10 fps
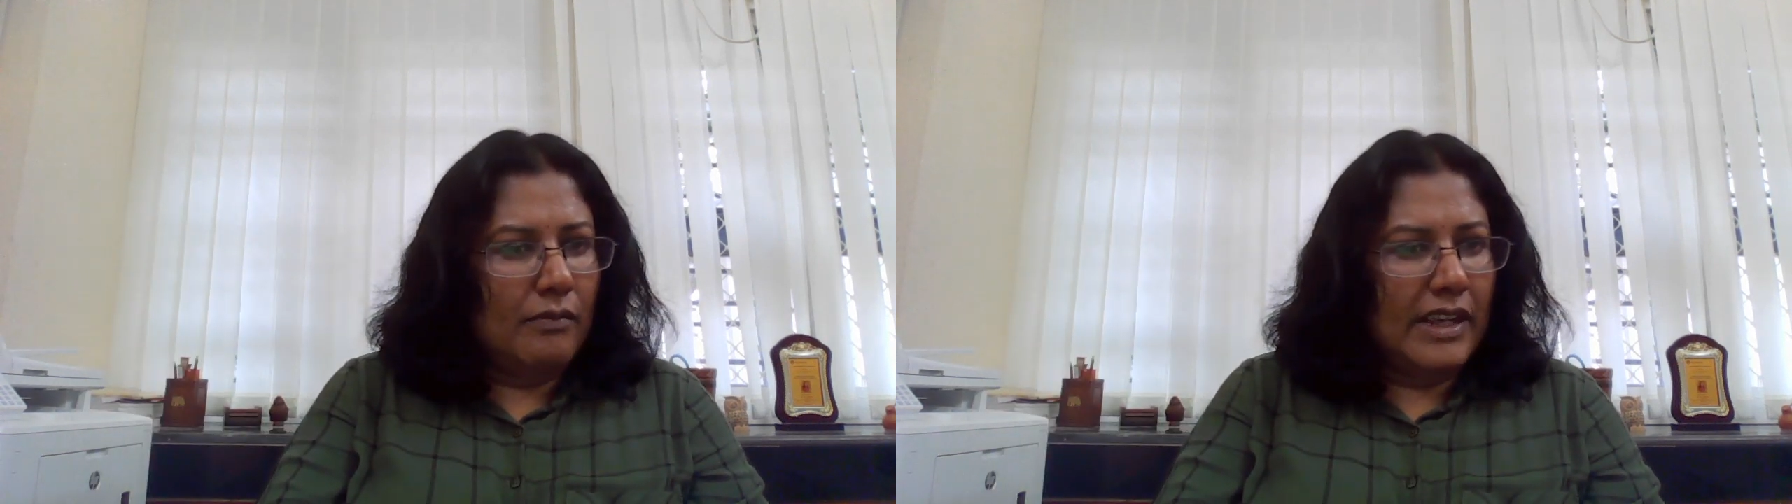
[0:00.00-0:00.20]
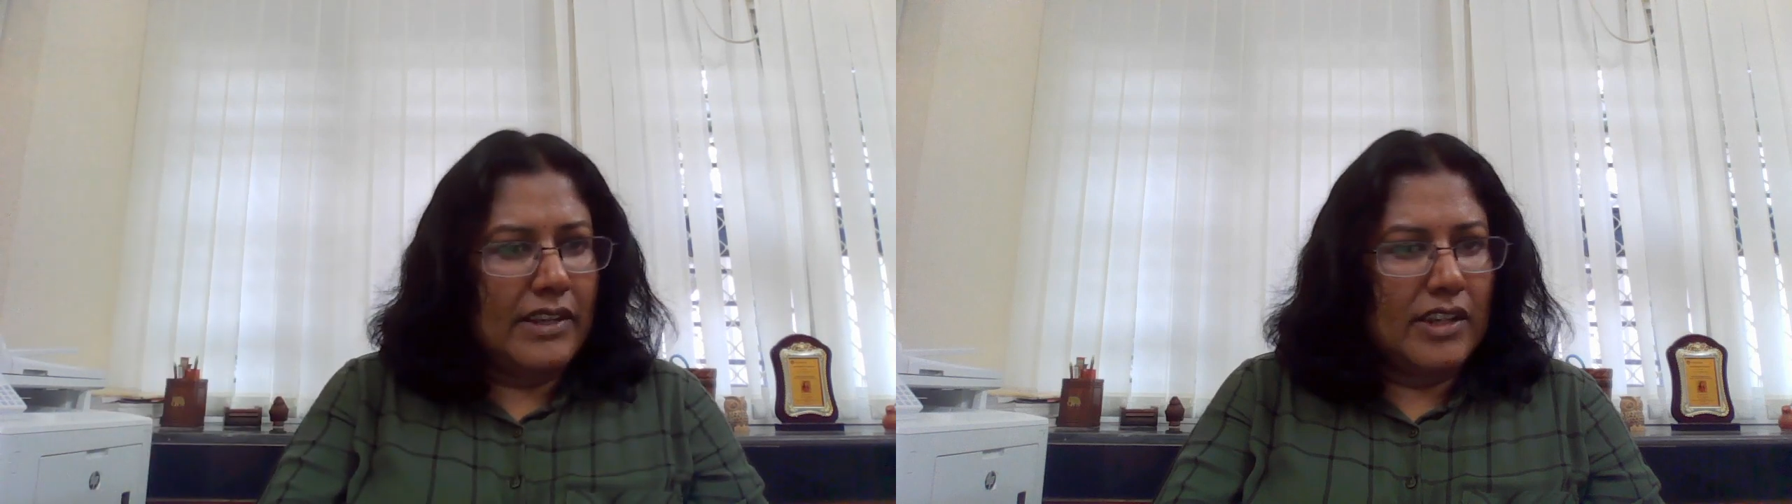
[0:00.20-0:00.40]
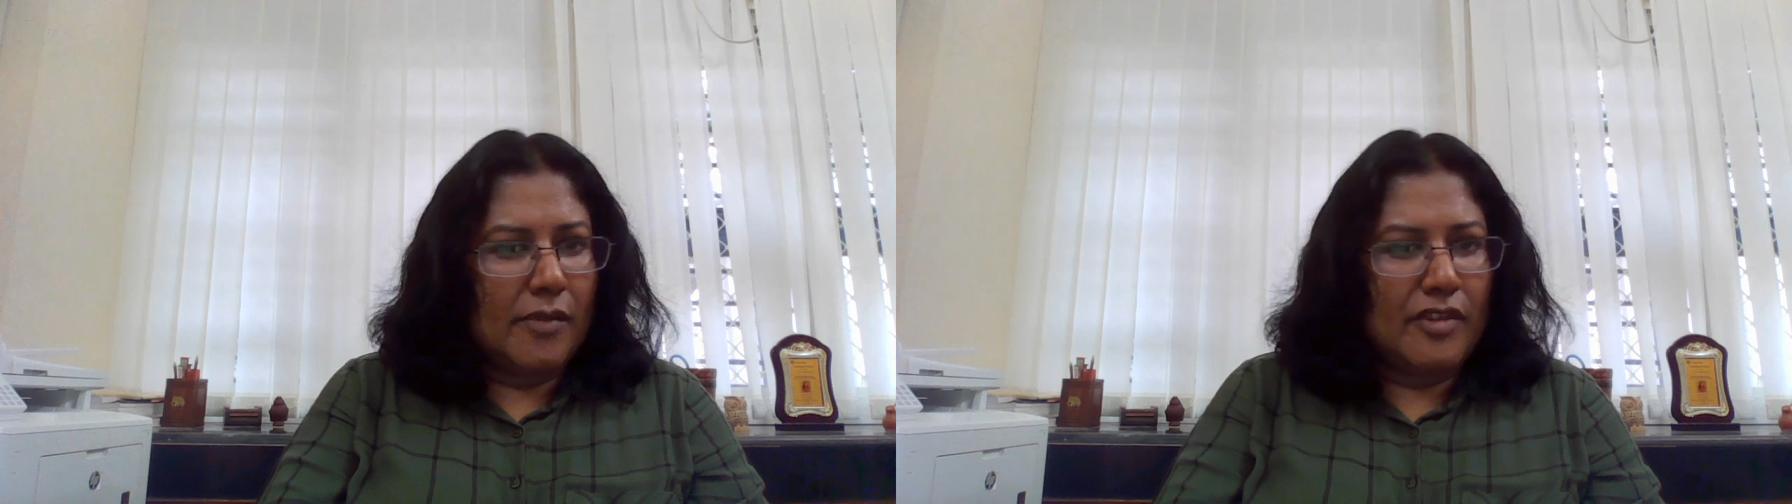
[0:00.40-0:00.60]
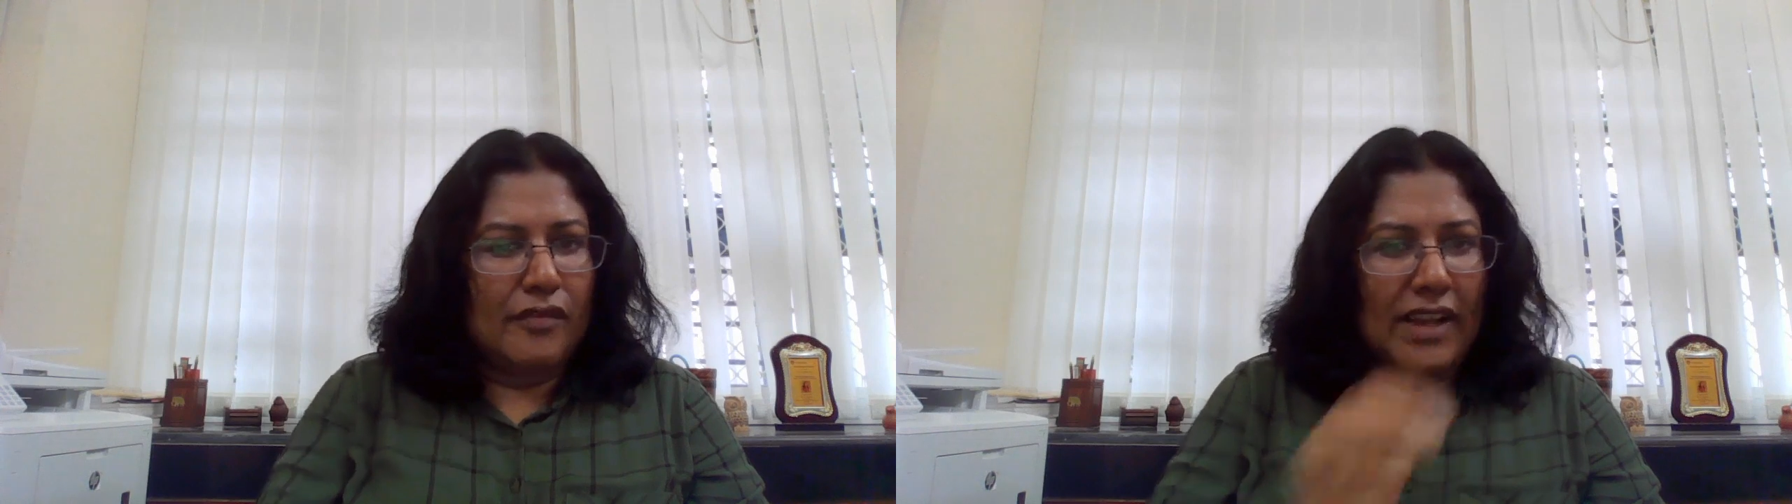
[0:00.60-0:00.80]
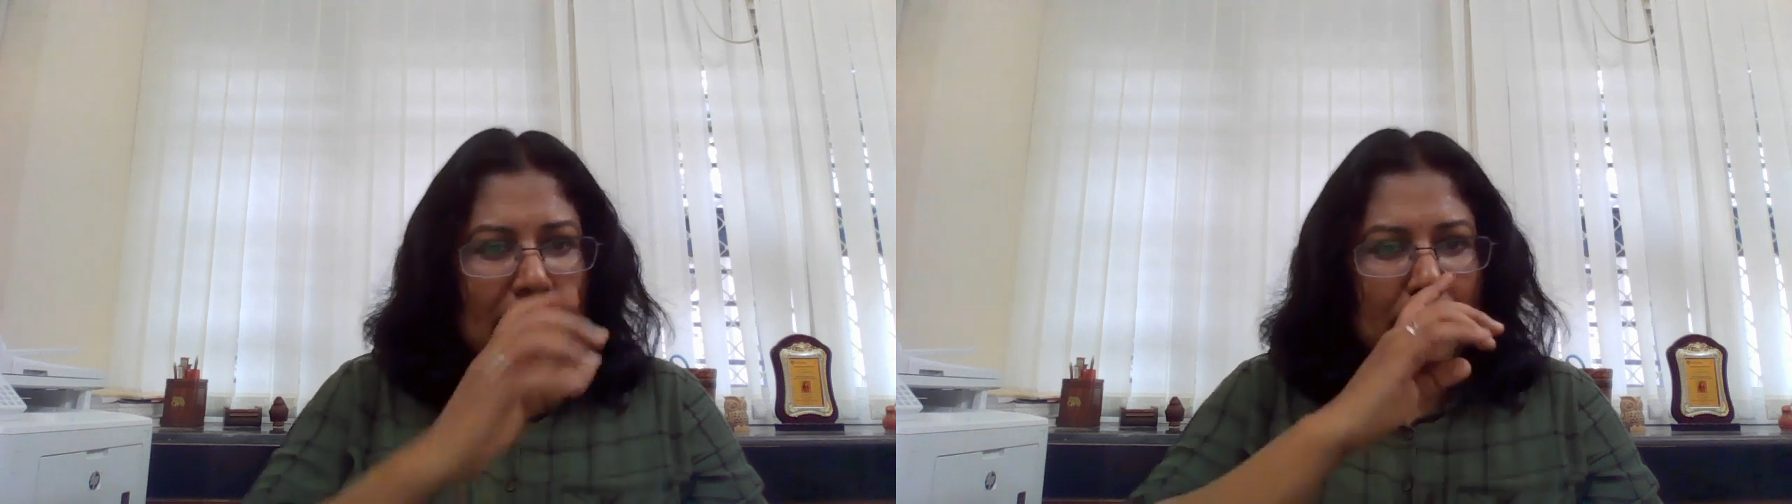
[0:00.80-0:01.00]
in terms
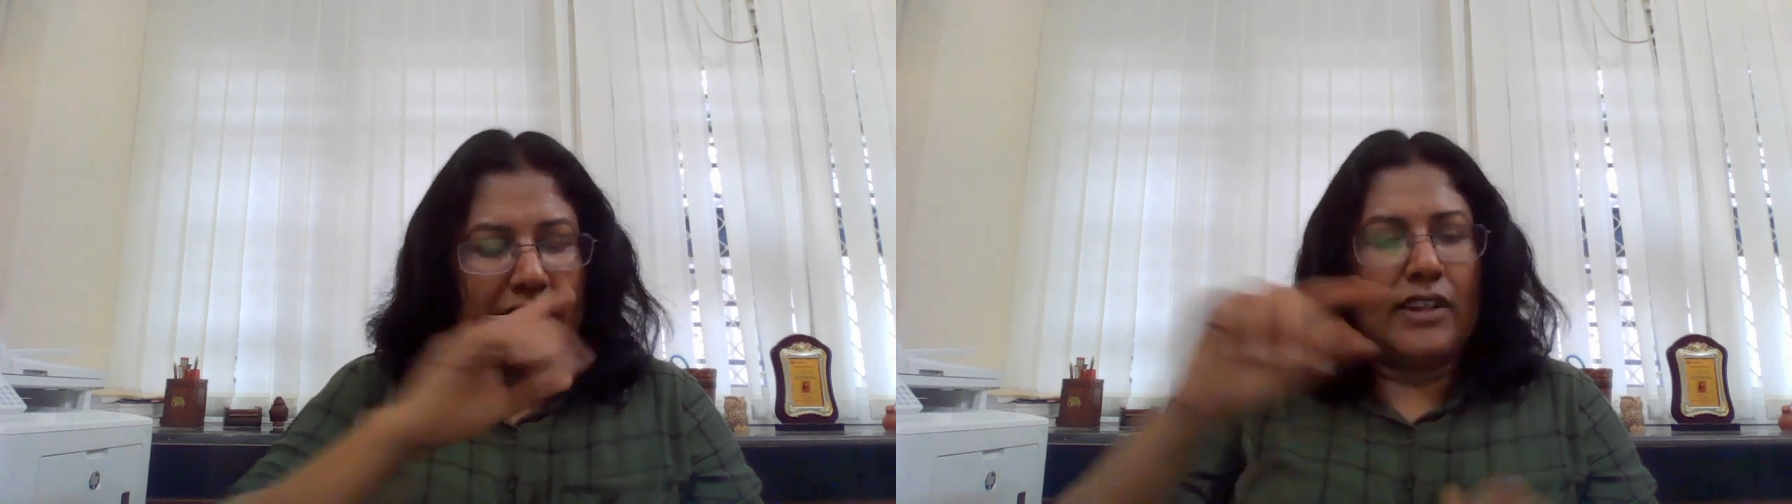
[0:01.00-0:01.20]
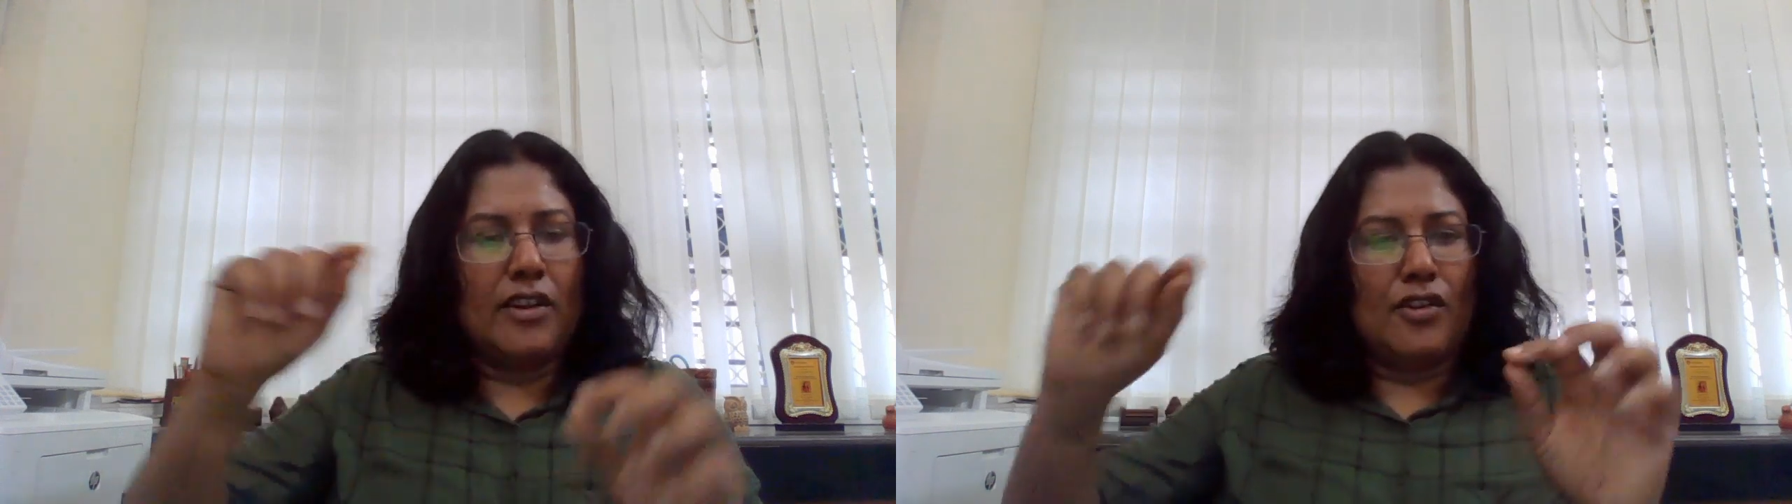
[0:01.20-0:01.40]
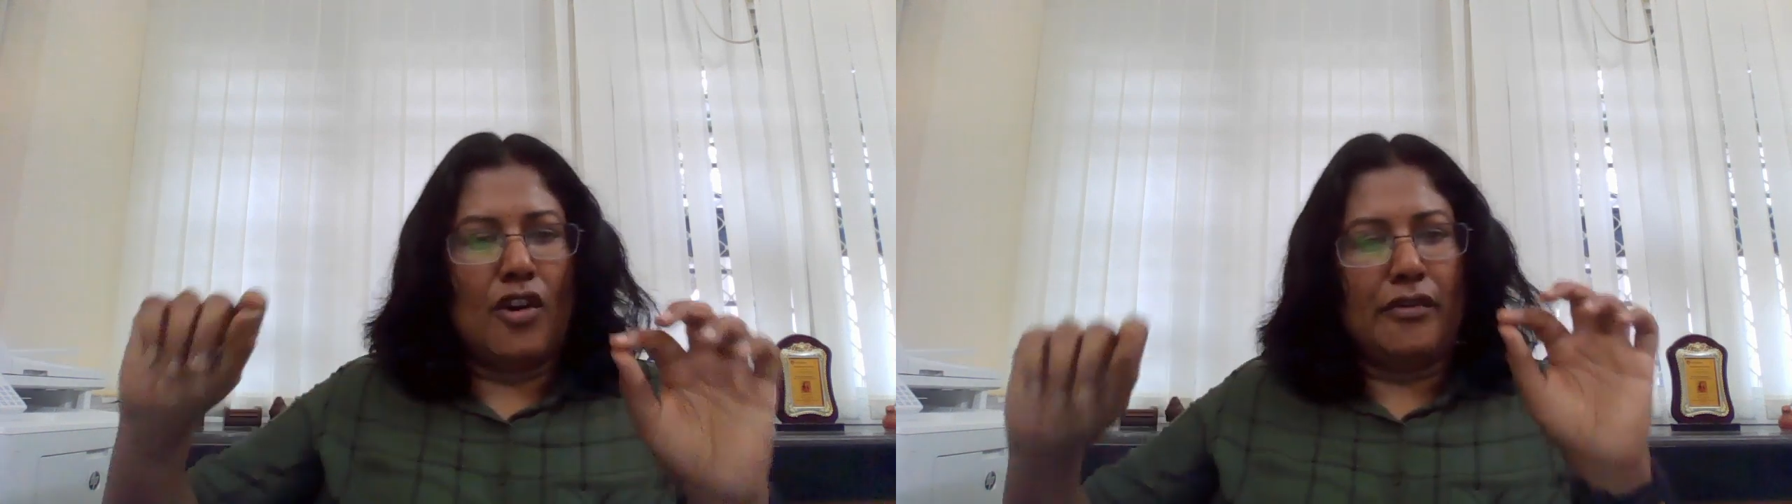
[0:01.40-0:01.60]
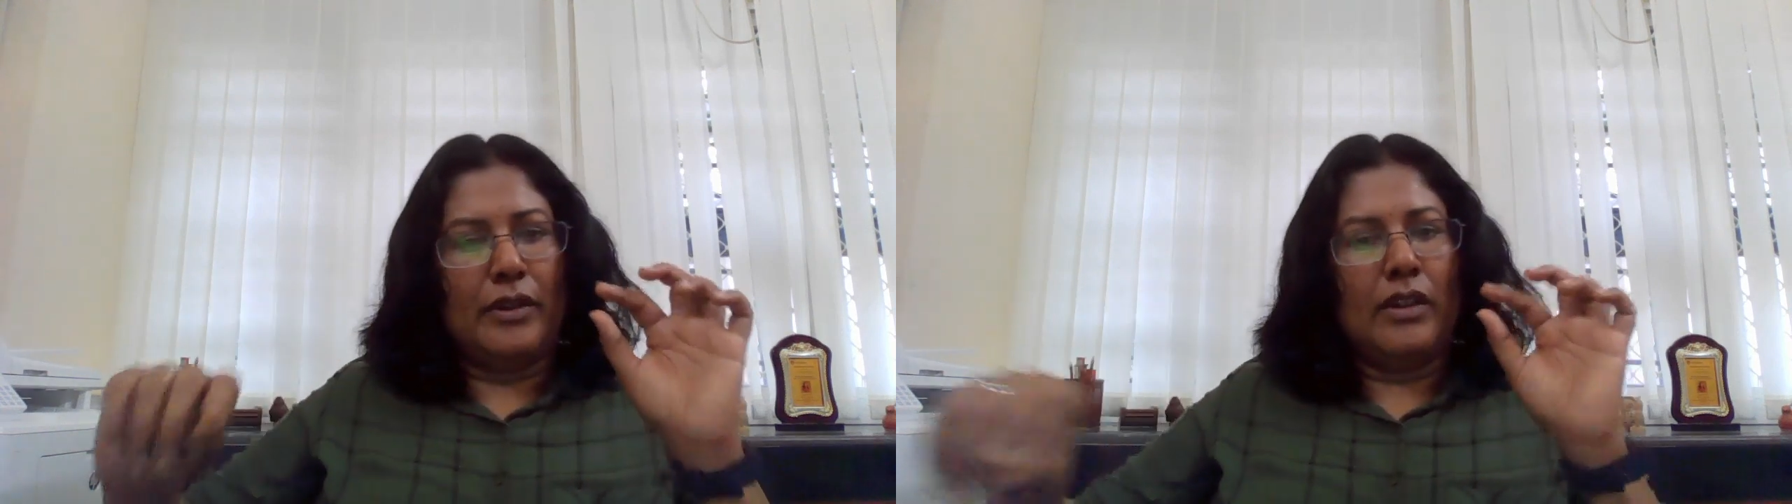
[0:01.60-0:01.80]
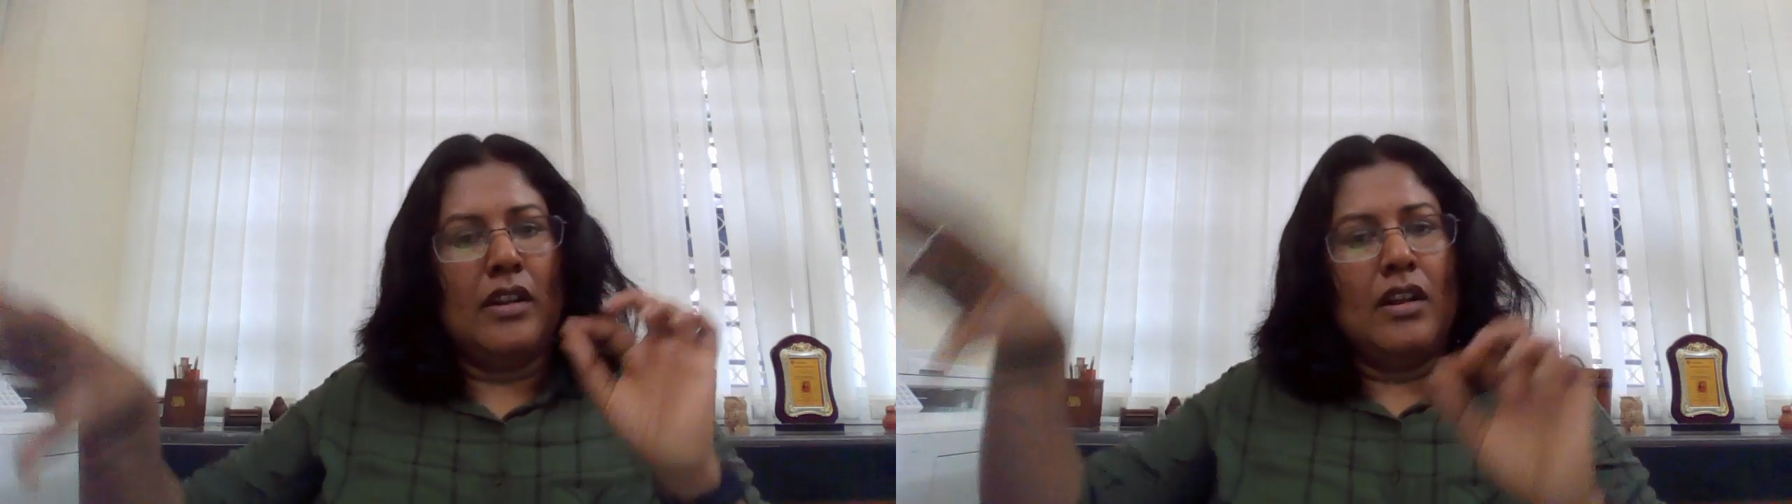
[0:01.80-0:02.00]
of that particular
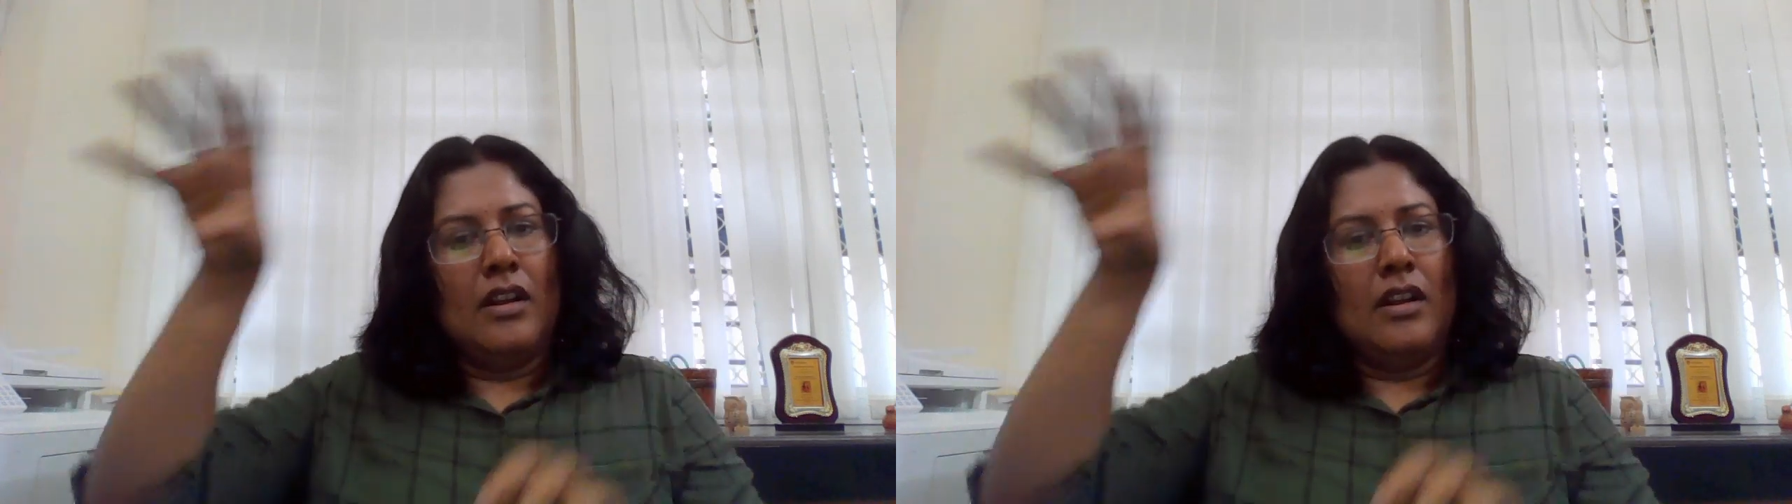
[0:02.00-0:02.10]
novel